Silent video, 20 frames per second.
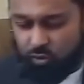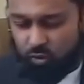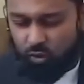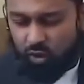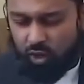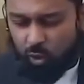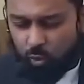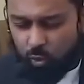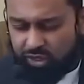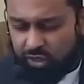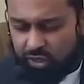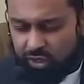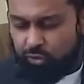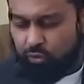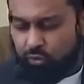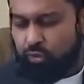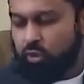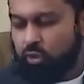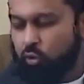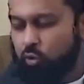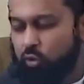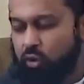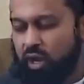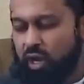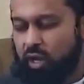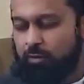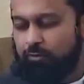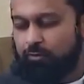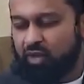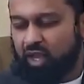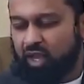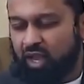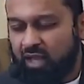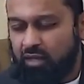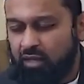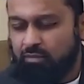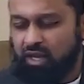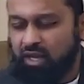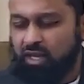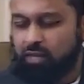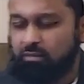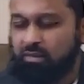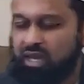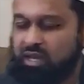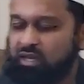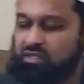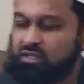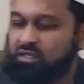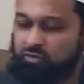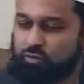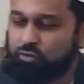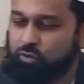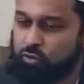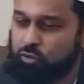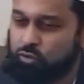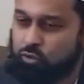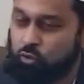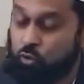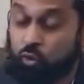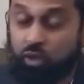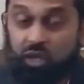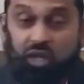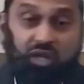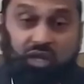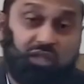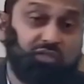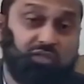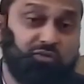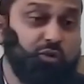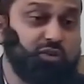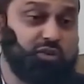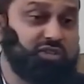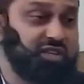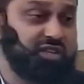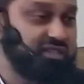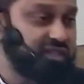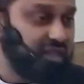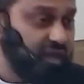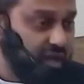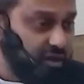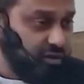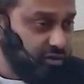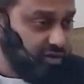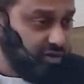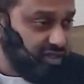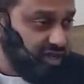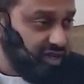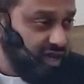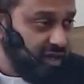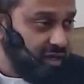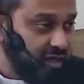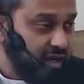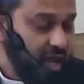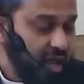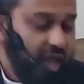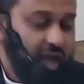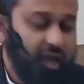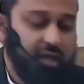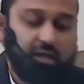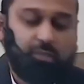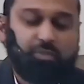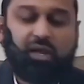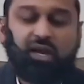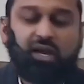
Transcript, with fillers: and you with and through the Quran. And may He make us of those who its verses they understand and